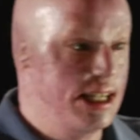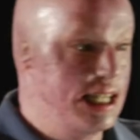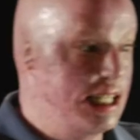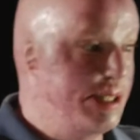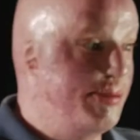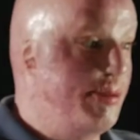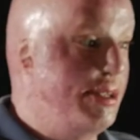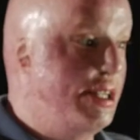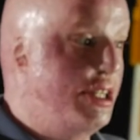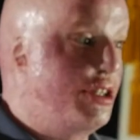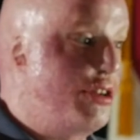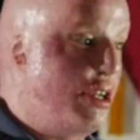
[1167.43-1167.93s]

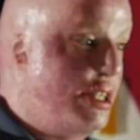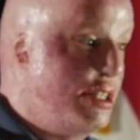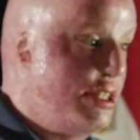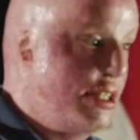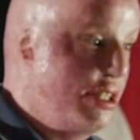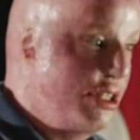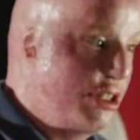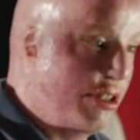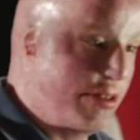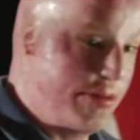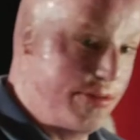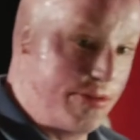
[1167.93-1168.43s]
has been a
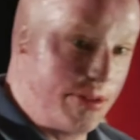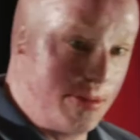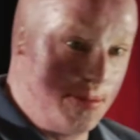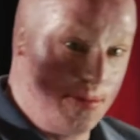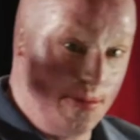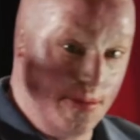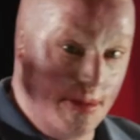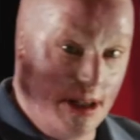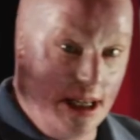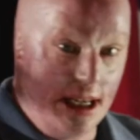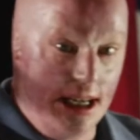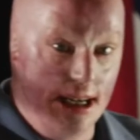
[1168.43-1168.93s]
transition from
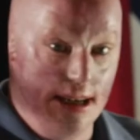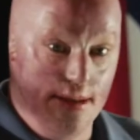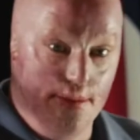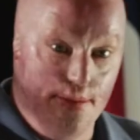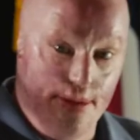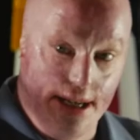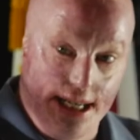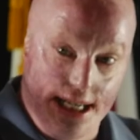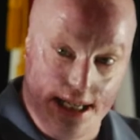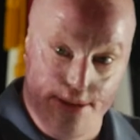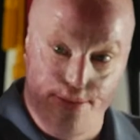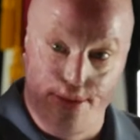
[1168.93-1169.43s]

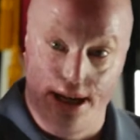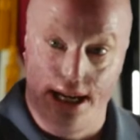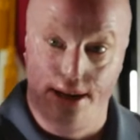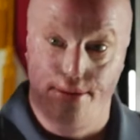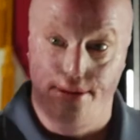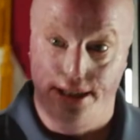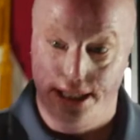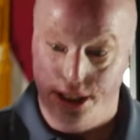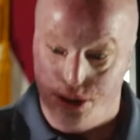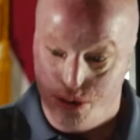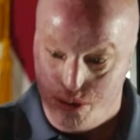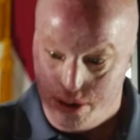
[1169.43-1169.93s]
being a
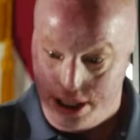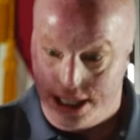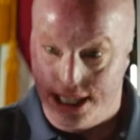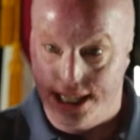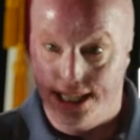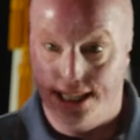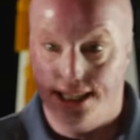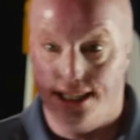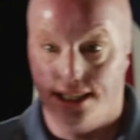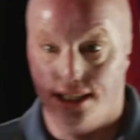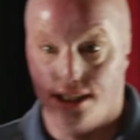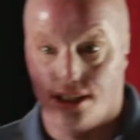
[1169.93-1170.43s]
baby to a
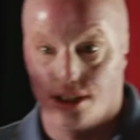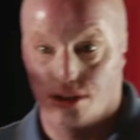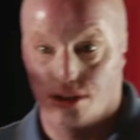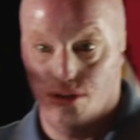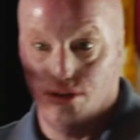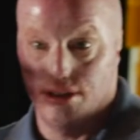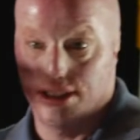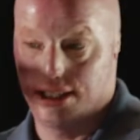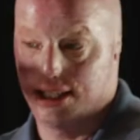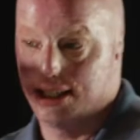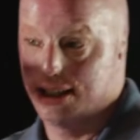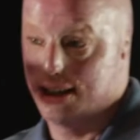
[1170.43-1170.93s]
kid to
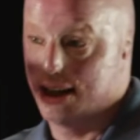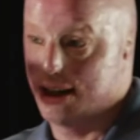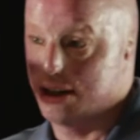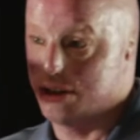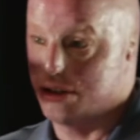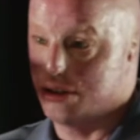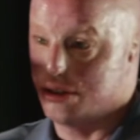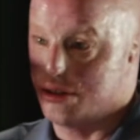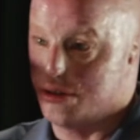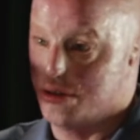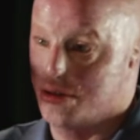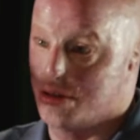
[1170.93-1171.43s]
a
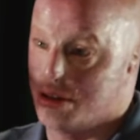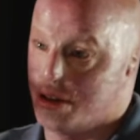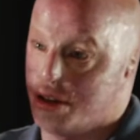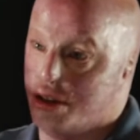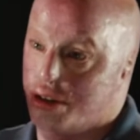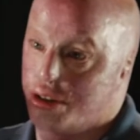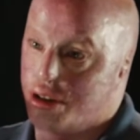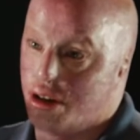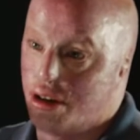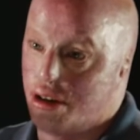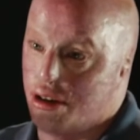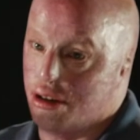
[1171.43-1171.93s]
teenager to an
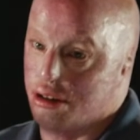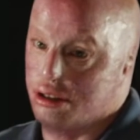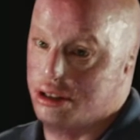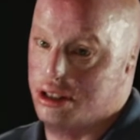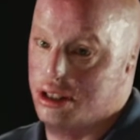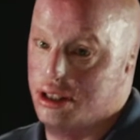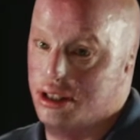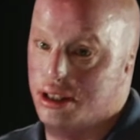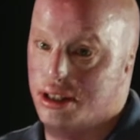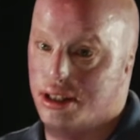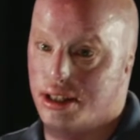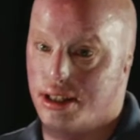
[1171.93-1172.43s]

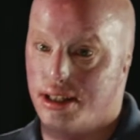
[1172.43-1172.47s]
adult.